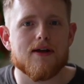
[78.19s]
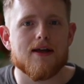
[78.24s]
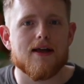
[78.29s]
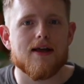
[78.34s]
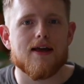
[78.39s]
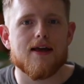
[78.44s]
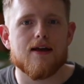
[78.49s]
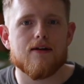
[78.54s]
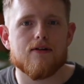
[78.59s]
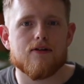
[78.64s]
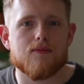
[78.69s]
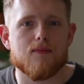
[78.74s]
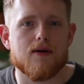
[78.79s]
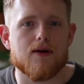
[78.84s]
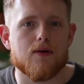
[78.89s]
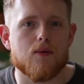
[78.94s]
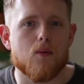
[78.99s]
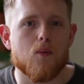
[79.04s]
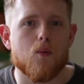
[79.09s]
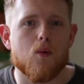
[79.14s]
here is my
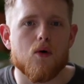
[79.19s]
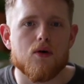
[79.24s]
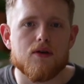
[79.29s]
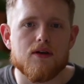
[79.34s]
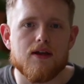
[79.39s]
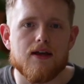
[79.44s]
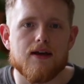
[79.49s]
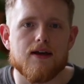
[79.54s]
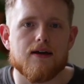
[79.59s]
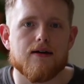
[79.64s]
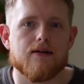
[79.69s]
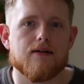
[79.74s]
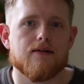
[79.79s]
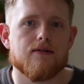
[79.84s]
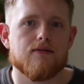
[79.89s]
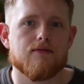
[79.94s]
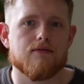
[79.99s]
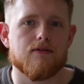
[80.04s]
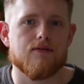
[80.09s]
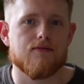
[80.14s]
1 year
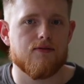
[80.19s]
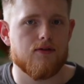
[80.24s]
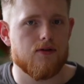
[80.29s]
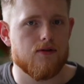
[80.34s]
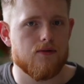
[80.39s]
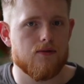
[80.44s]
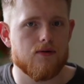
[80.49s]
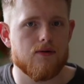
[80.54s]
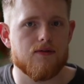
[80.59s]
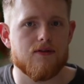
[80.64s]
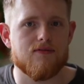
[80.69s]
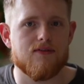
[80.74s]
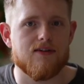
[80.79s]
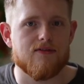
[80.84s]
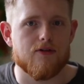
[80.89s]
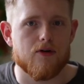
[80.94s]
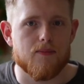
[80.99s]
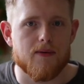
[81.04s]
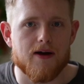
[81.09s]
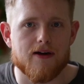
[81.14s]
review of the
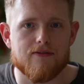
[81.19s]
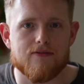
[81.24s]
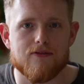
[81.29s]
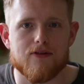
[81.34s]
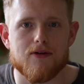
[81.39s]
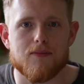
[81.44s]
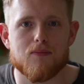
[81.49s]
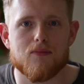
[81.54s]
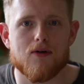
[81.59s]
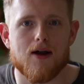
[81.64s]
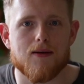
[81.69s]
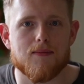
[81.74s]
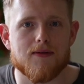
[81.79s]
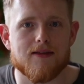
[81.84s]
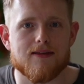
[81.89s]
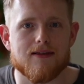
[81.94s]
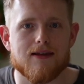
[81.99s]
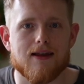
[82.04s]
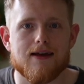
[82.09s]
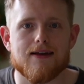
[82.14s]
VivoBarefoot Primus
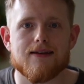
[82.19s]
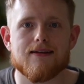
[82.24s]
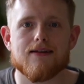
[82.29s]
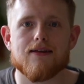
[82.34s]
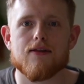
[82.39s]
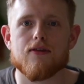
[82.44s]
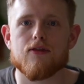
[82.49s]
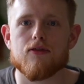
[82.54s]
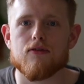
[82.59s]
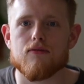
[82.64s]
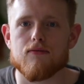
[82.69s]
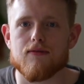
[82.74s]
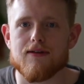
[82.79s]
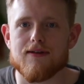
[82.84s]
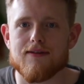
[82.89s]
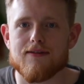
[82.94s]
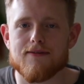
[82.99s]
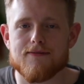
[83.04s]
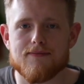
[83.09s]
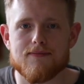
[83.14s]
Lite
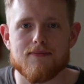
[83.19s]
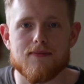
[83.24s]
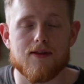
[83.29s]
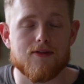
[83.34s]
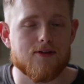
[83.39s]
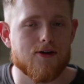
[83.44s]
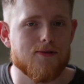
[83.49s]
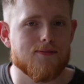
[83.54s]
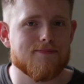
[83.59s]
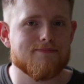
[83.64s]
IIIs. Let's go.